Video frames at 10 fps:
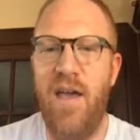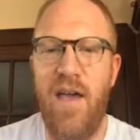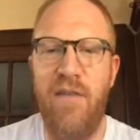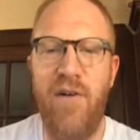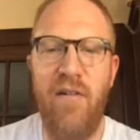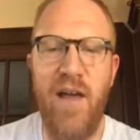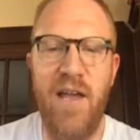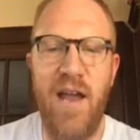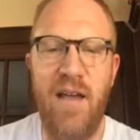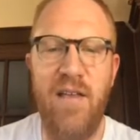If I like
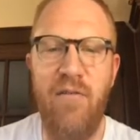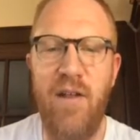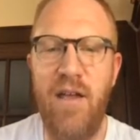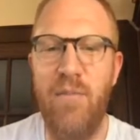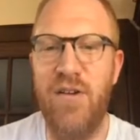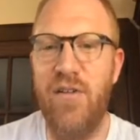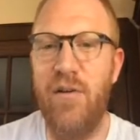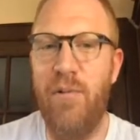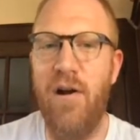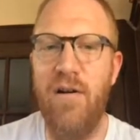an activity, but just a
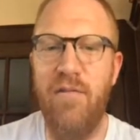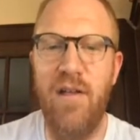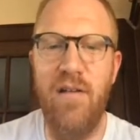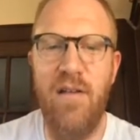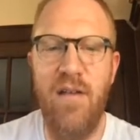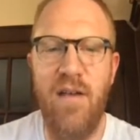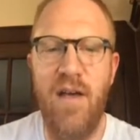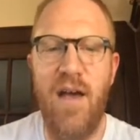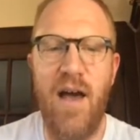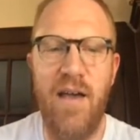part of it,
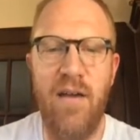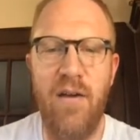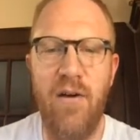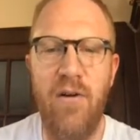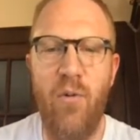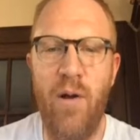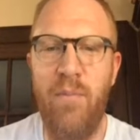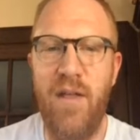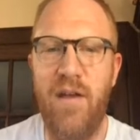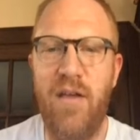I can go to one
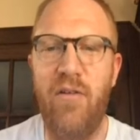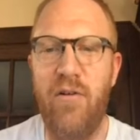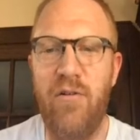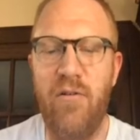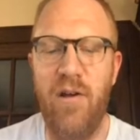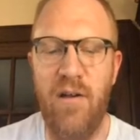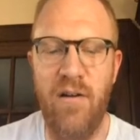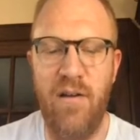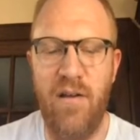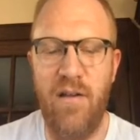particular
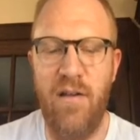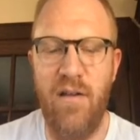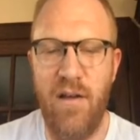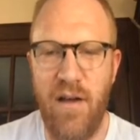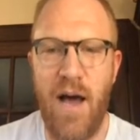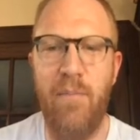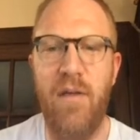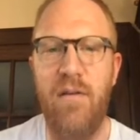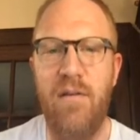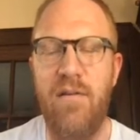screen,
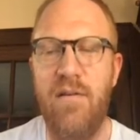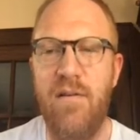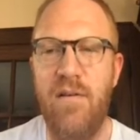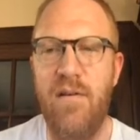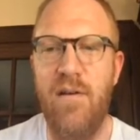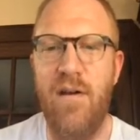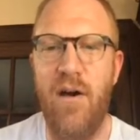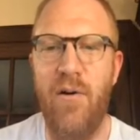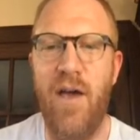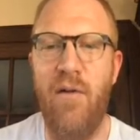copy.
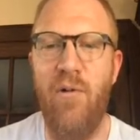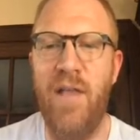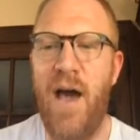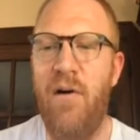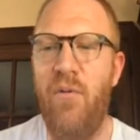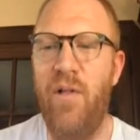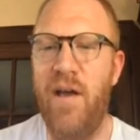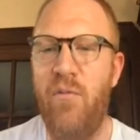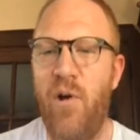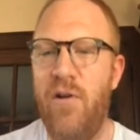Okay, well now,
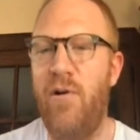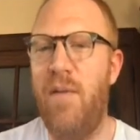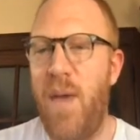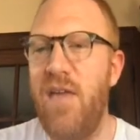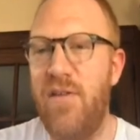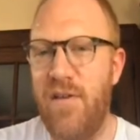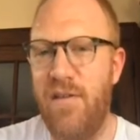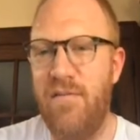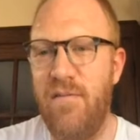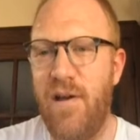like, where do I paste it,
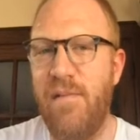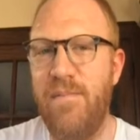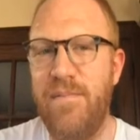right?